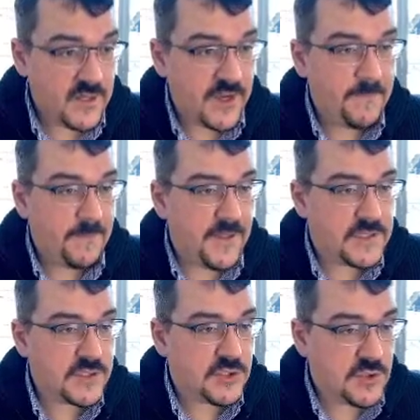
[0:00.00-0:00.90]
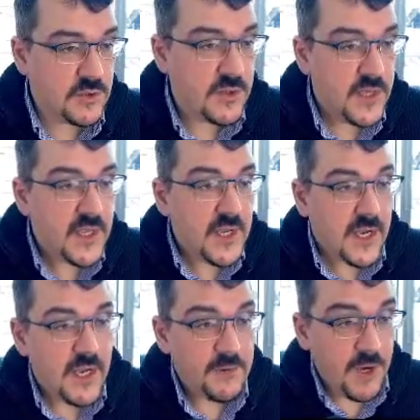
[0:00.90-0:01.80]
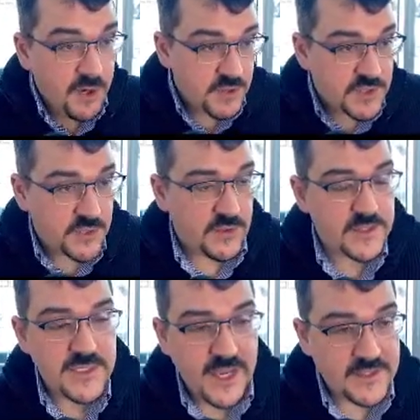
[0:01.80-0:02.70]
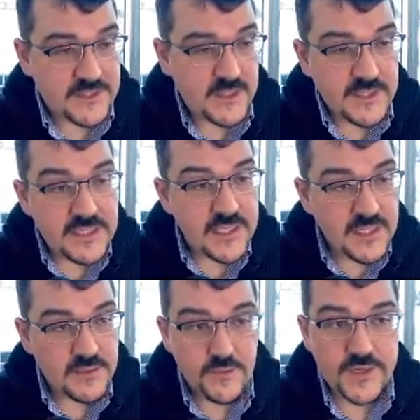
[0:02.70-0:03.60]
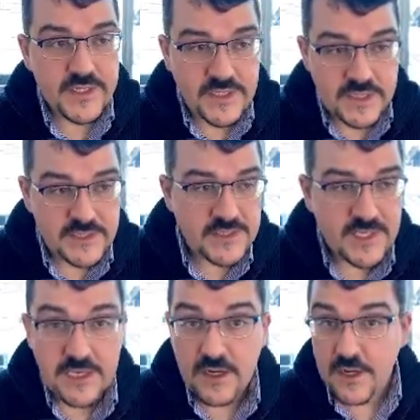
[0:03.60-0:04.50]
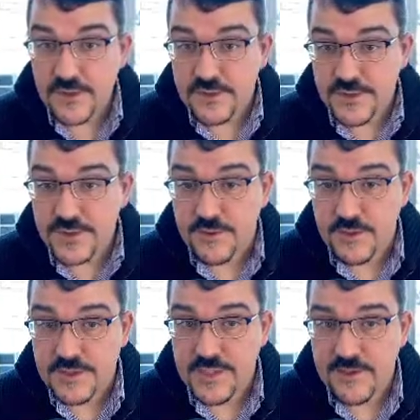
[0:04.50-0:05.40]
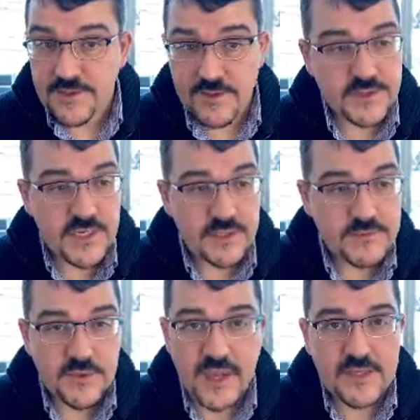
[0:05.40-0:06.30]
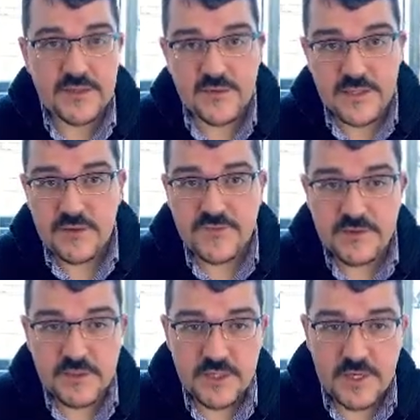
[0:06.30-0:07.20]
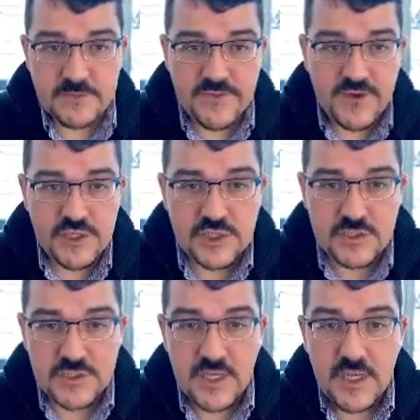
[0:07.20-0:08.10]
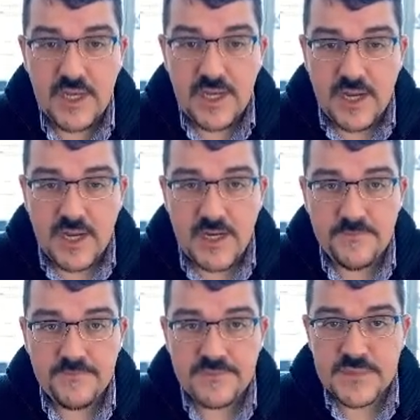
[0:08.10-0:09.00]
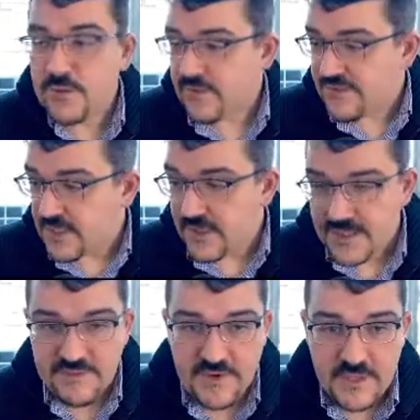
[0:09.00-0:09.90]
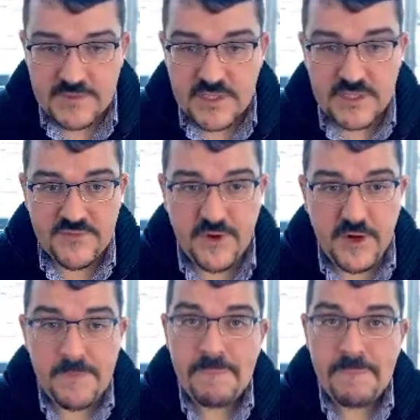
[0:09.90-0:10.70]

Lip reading: Yep, that's true. Underscores. Yes, indeed. We did see underscores in those names. Okay, so these are some good observations. So we've seen lots of names thus far.